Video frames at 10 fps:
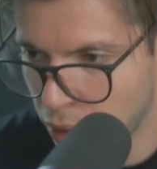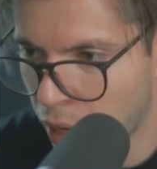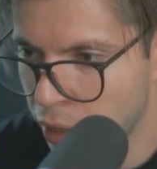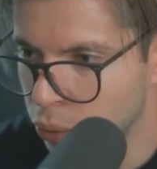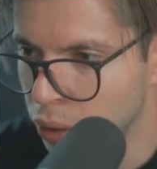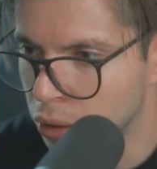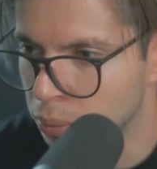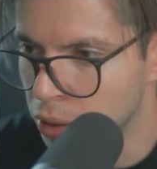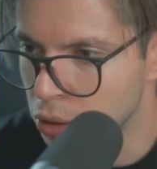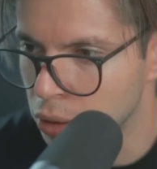I don't need to
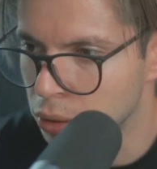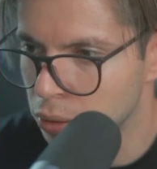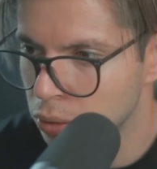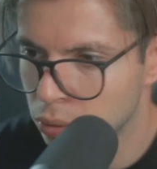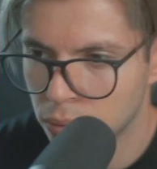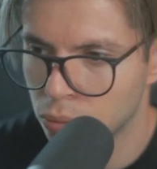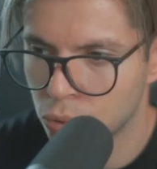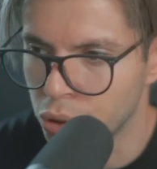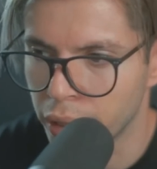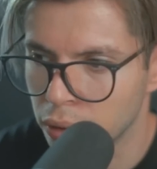mention
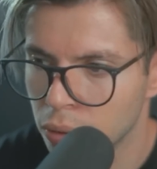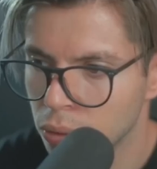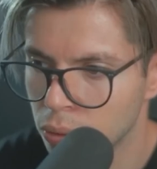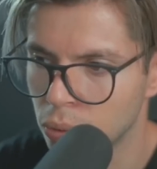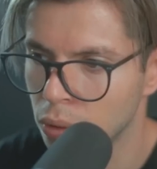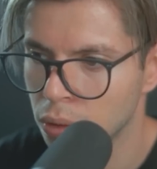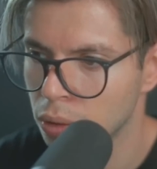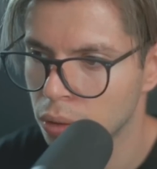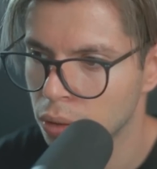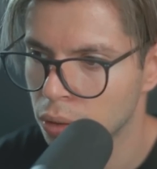shit.
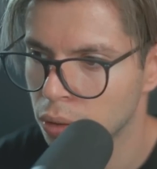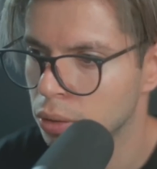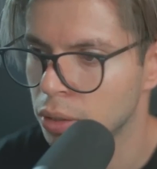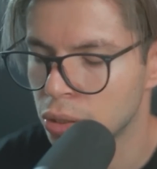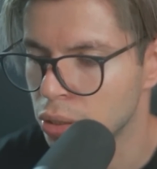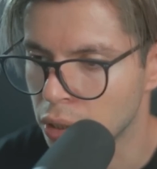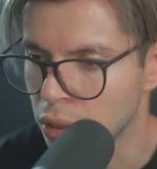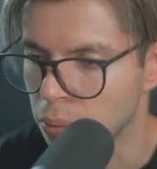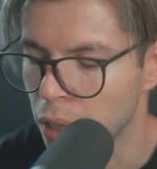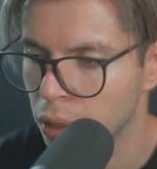Let's just
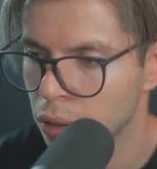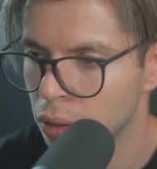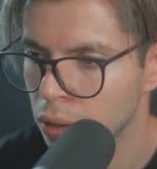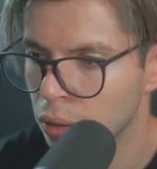think about it.